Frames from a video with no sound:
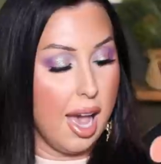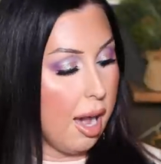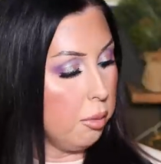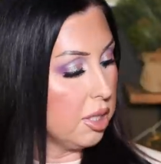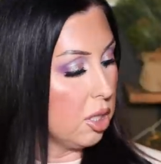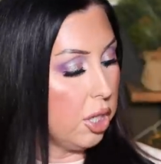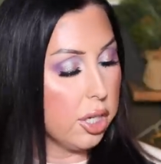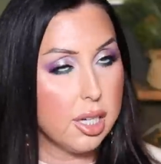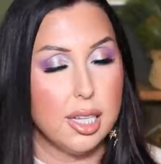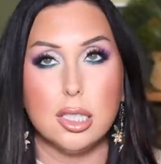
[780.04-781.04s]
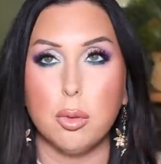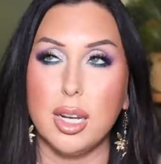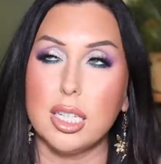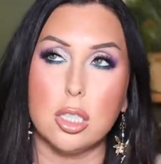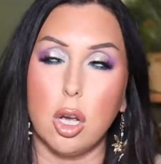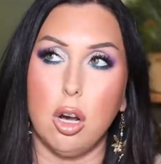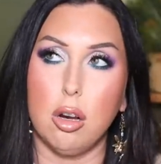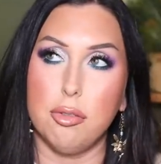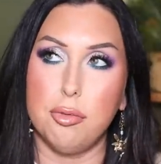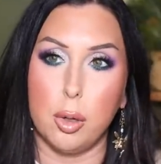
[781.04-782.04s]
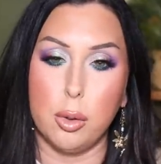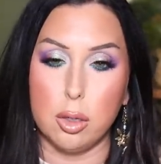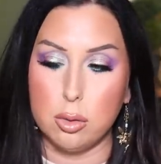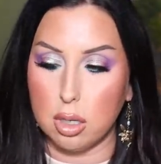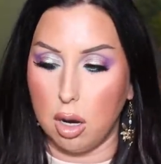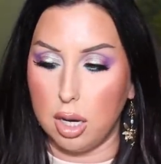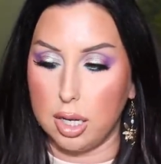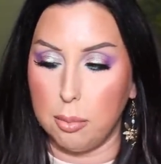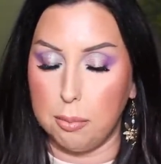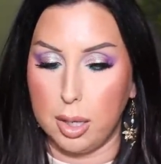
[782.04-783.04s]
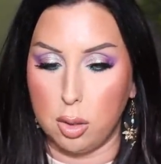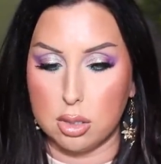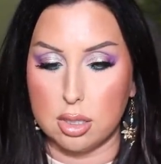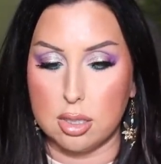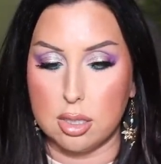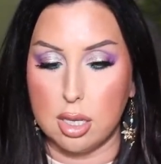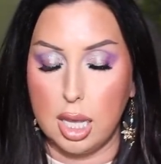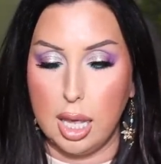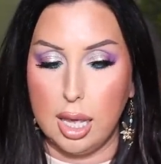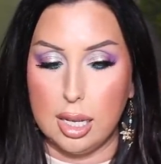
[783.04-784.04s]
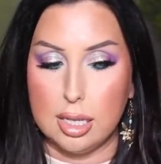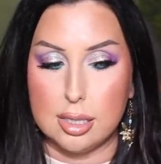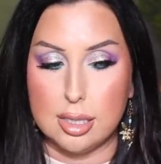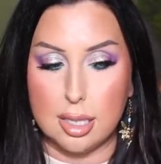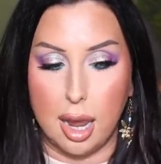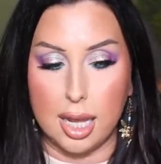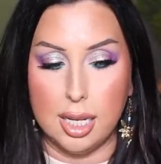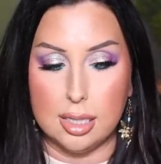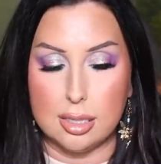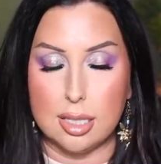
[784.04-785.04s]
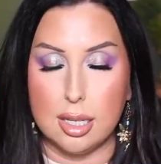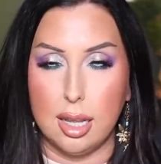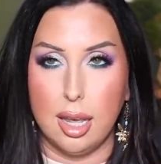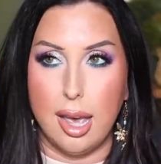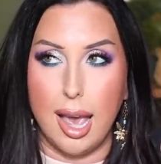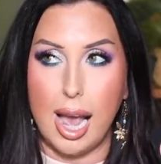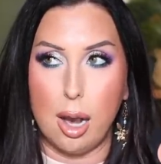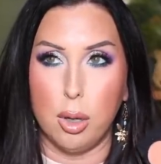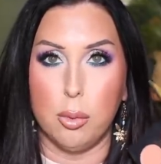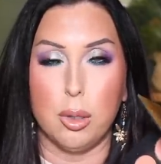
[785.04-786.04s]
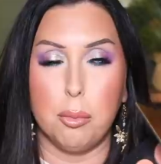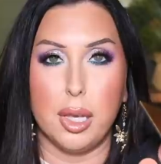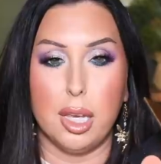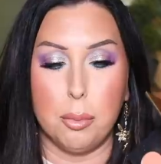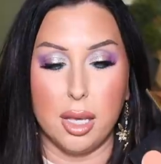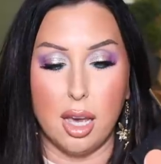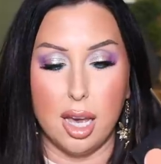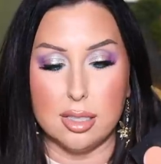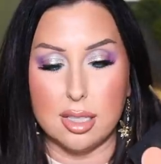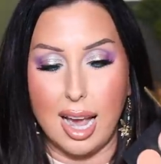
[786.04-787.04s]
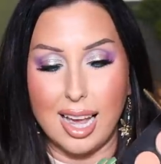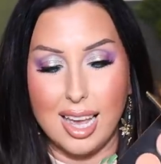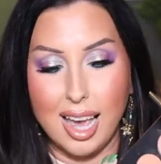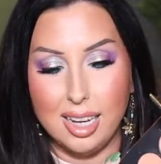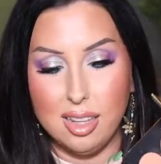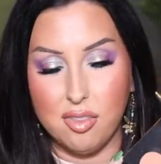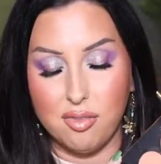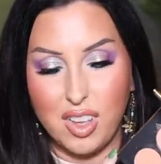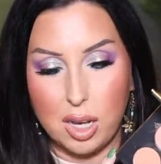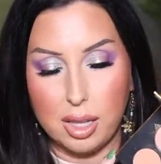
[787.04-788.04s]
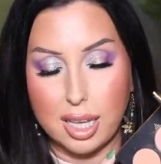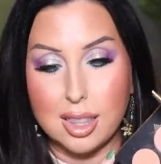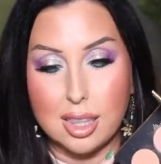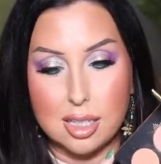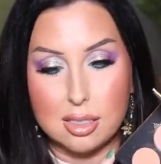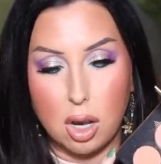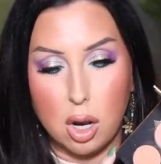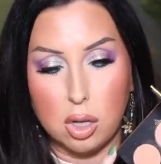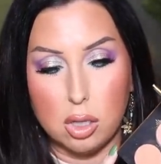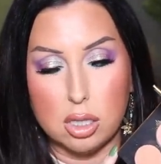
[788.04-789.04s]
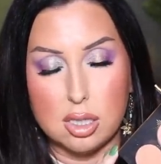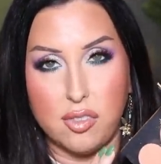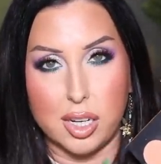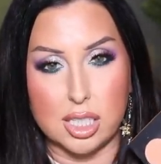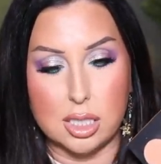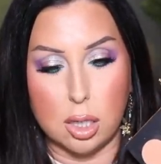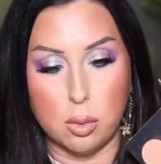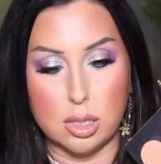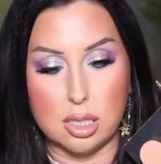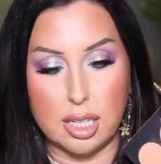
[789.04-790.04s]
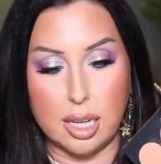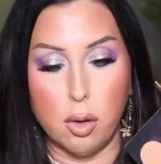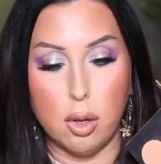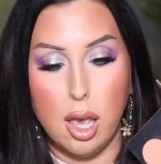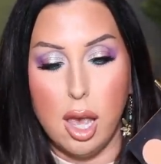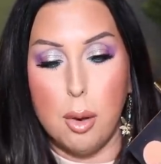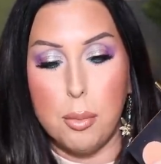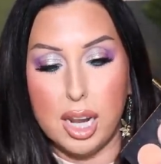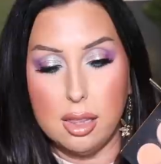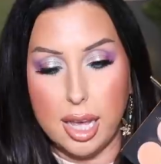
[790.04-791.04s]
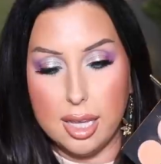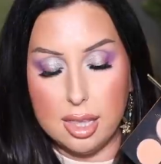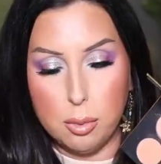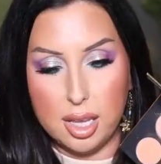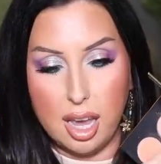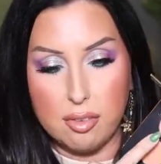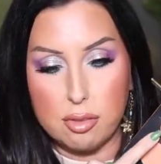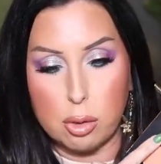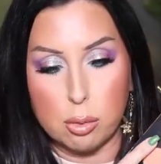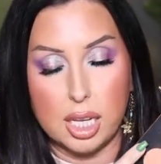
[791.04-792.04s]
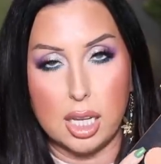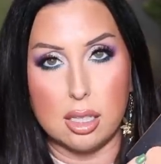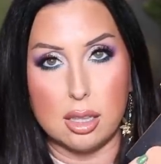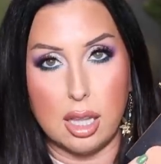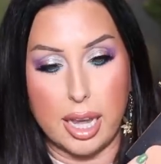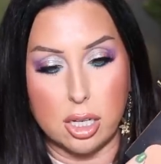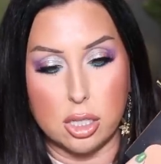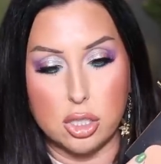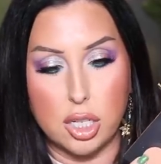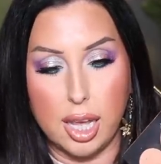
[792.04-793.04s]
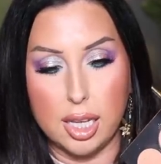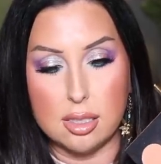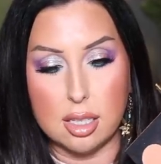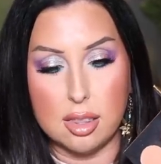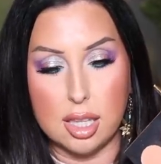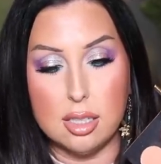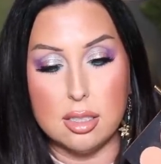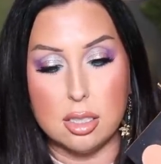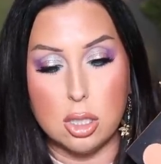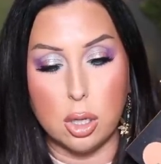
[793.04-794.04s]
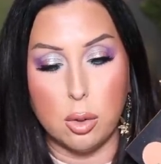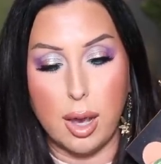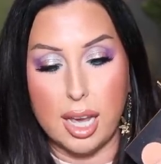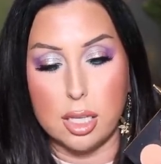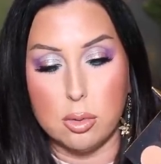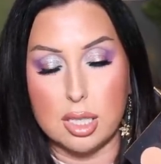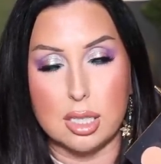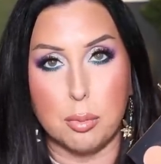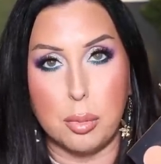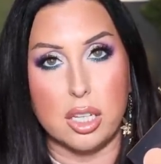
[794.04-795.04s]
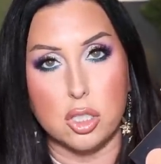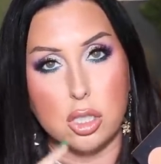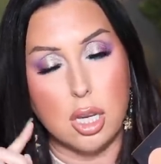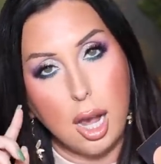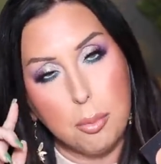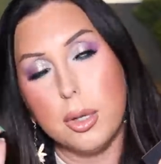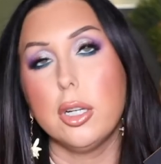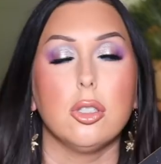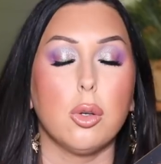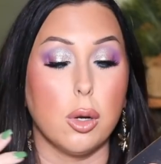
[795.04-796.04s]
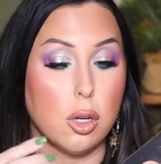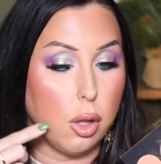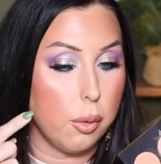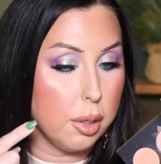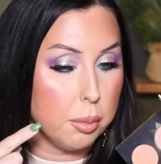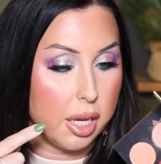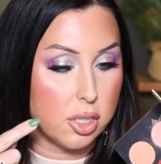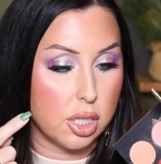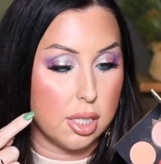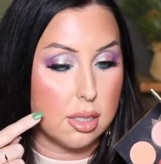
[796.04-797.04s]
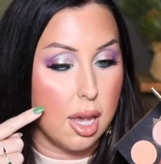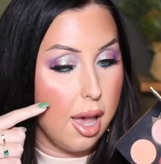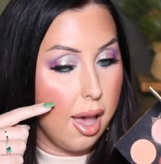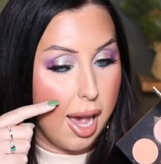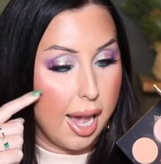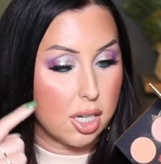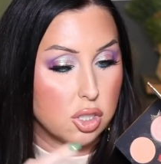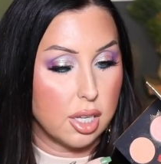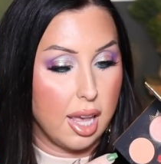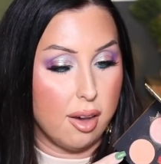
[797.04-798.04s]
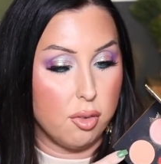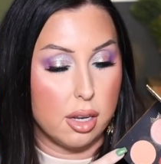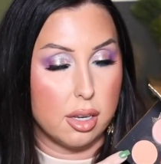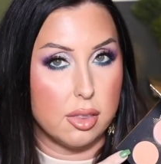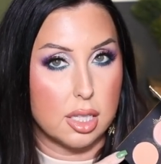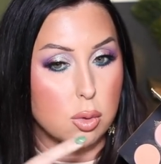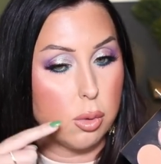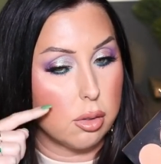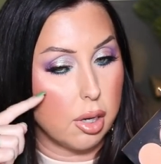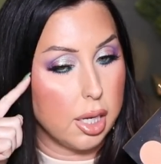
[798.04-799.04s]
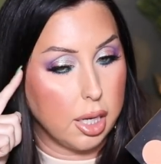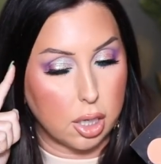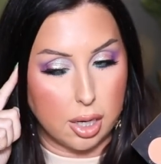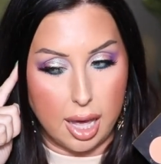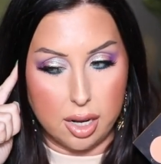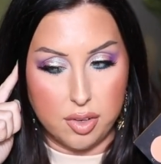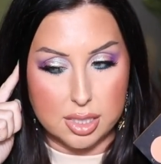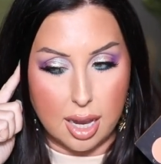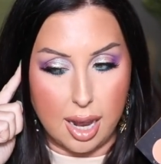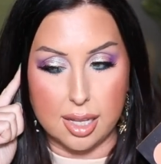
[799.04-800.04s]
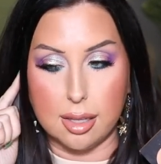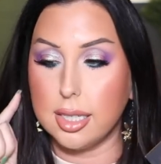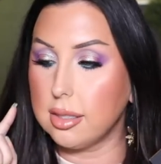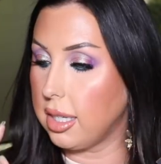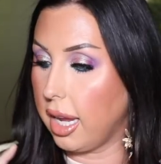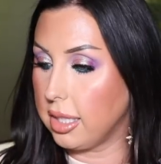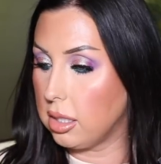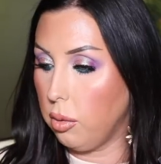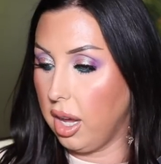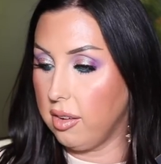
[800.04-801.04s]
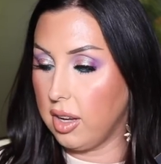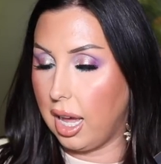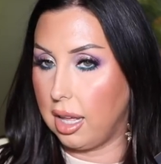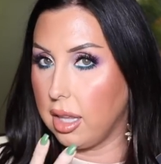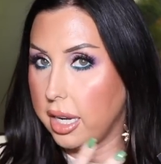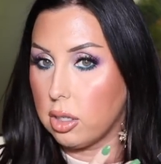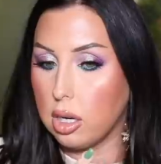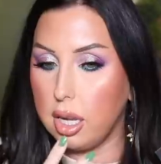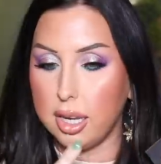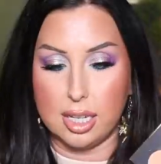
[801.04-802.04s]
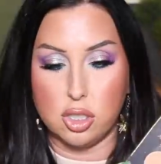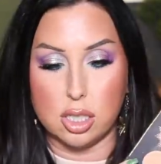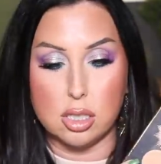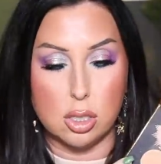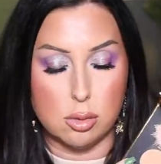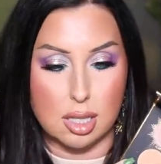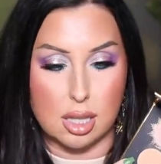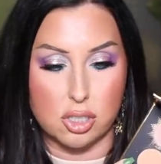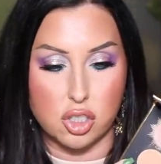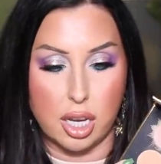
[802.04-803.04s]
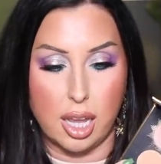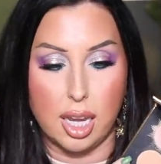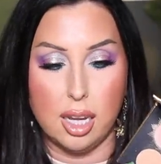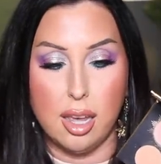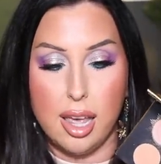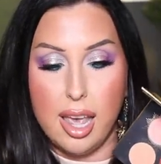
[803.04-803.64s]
I was curious when I saw photos on Melt's site how it would be because I kind of felt like these all looked very toned down, but I like that we have 3 lighter shades. These 2 I use as blush toppers or glowy blushes. I actually have on this one right here kind of as a highlight today. I don't have a highlighter on. I just use this shade.